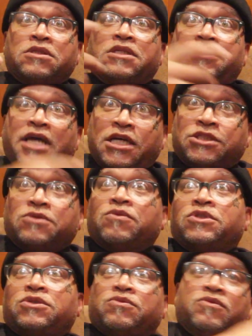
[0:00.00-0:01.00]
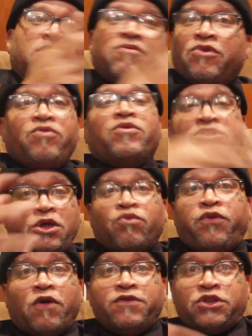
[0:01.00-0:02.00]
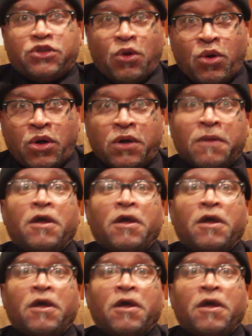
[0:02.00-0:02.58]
the desert was, so forth and so on.